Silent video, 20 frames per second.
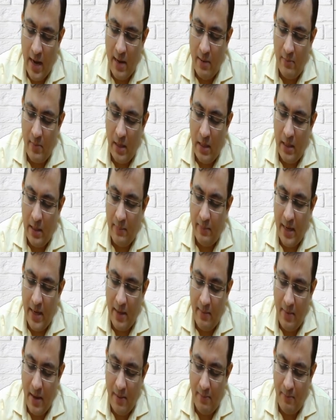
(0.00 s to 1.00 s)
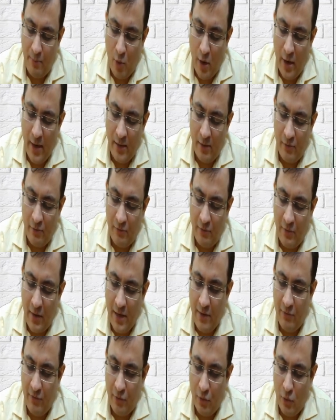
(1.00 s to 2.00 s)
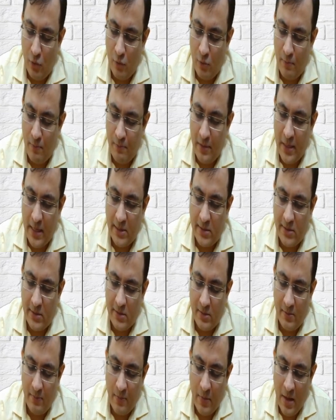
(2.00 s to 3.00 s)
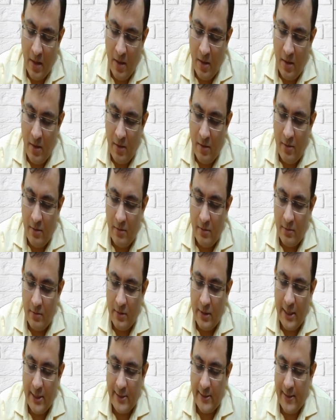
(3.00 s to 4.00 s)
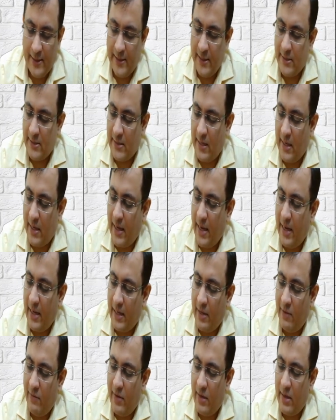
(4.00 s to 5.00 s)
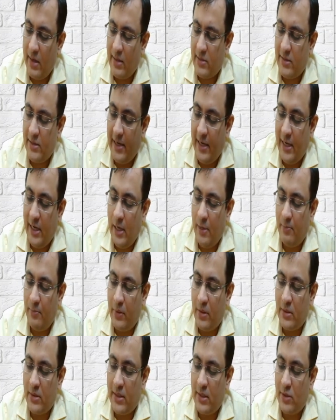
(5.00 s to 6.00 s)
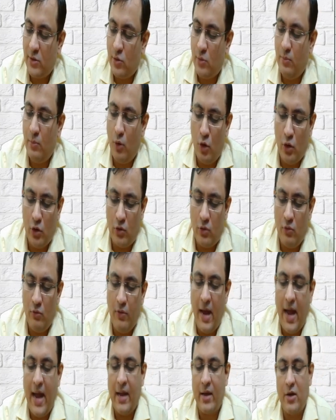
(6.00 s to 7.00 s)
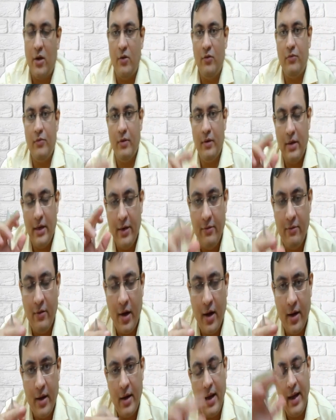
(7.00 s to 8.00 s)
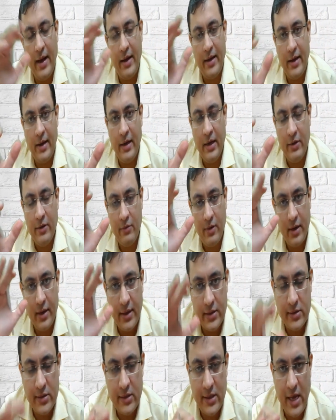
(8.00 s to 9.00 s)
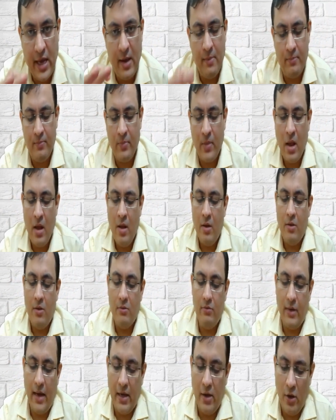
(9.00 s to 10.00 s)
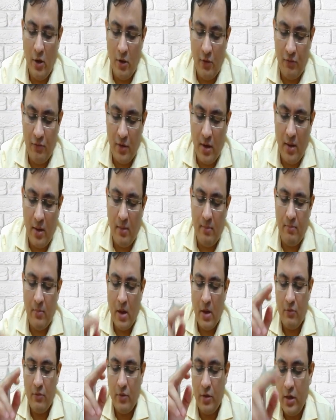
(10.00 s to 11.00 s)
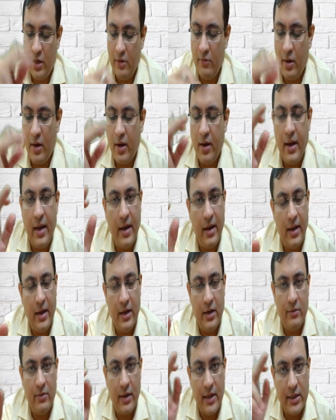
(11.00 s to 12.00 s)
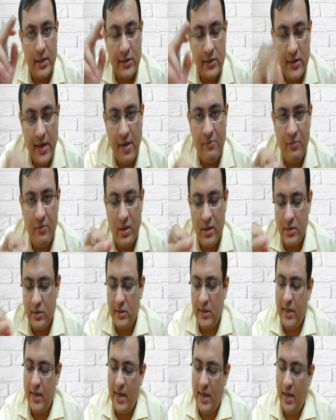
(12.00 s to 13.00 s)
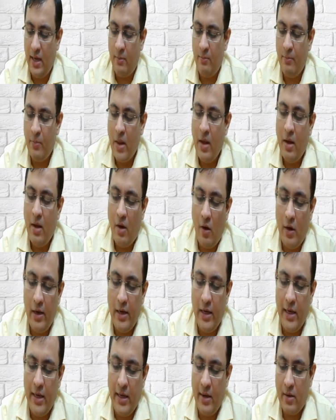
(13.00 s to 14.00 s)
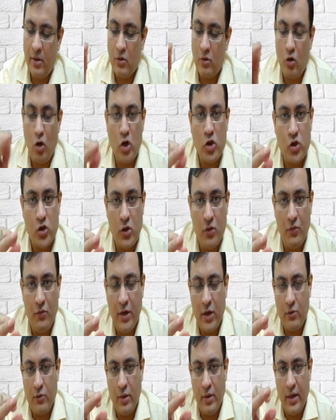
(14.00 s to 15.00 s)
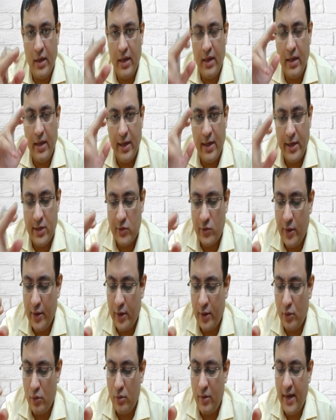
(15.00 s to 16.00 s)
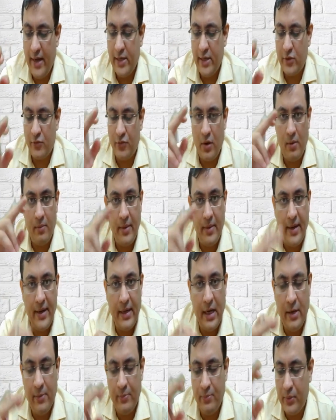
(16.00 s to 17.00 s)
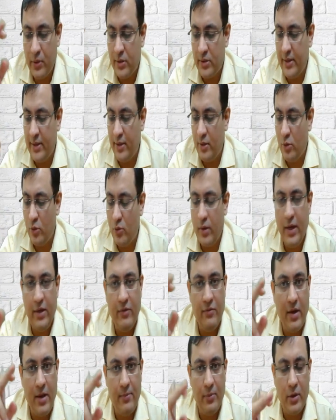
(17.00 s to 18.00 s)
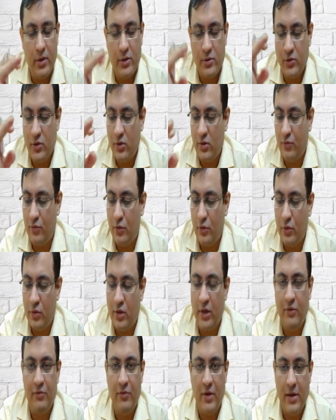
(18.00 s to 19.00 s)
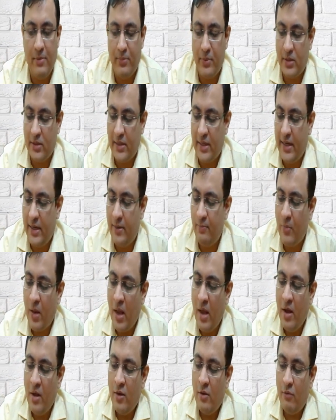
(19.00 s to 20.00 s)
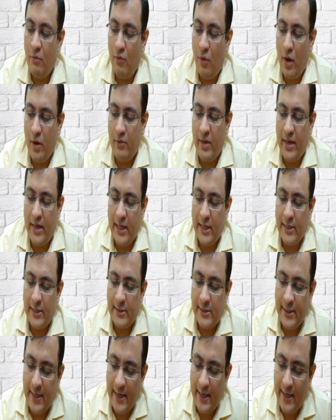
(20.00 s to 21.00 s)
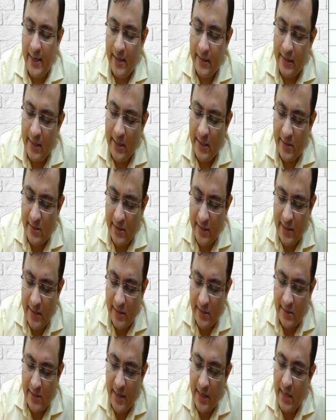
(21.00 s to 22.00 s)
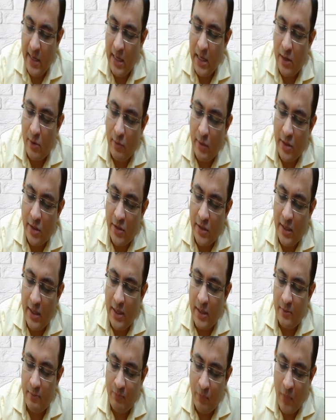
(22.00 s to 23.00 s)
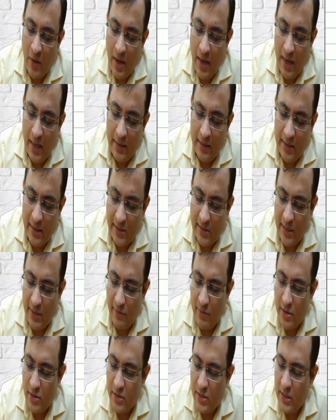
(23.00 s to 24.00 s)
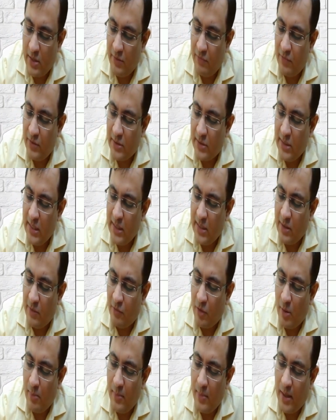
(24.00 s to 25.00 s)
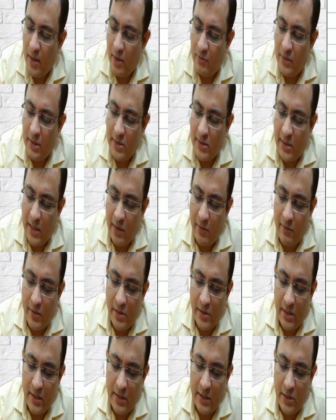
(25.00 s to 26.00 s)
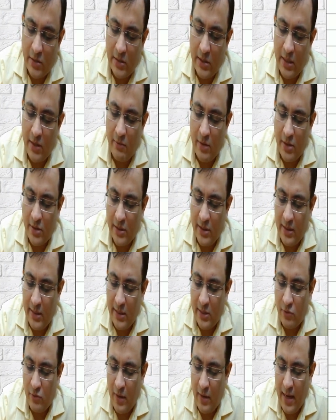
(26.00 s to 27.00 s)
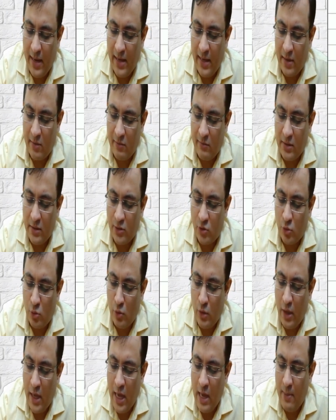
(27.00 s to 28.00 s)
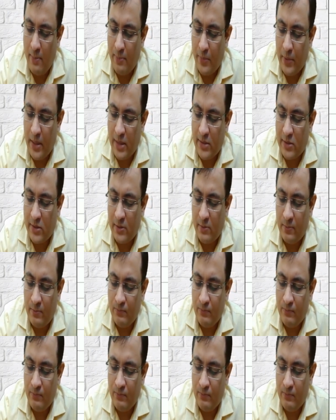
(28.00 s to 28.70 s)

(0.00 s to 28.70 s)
multiplied by 0.54 plus. This is again giving us 18%. So both WACC of levered and unlevered is same. Value of firm for levered and unlevered is same 1 CR. Only cost of equity is going to rise from 18% to 25.0435%. What we can say, this is a equation, and this equation, if we see the format of this equation is y equals to a plus